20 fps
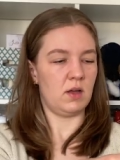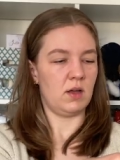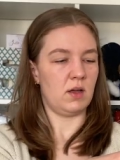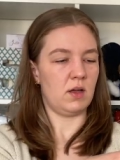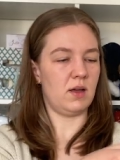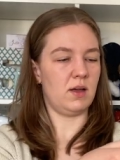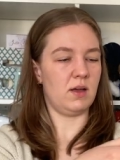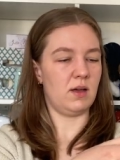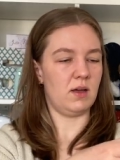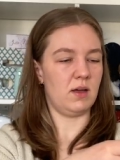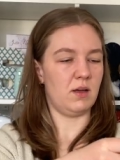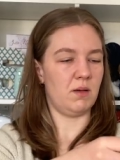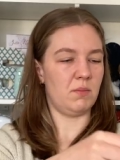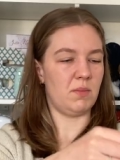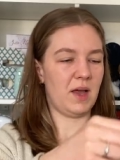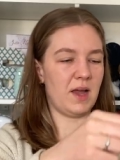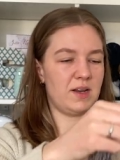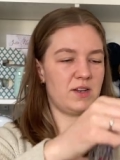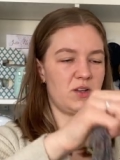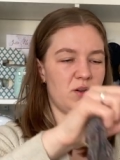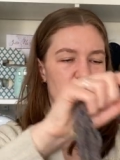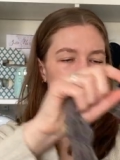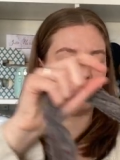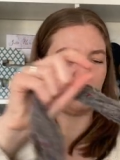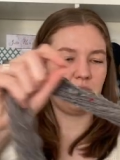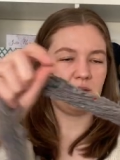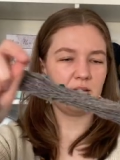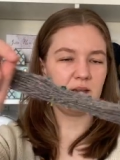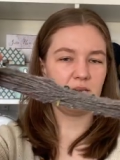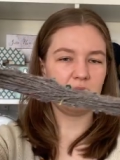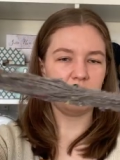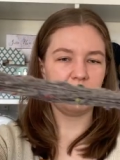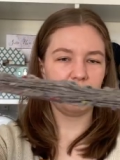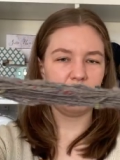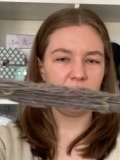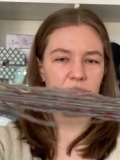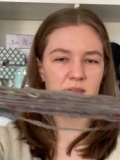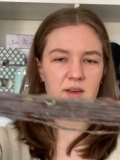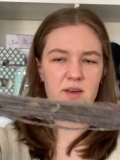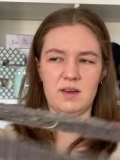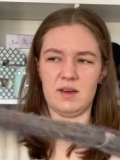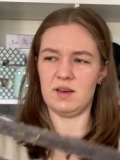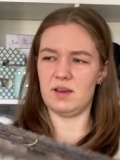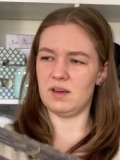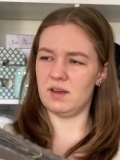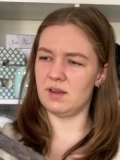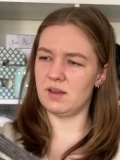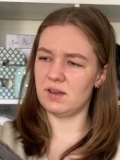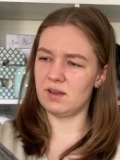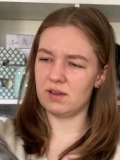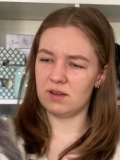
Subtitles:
that the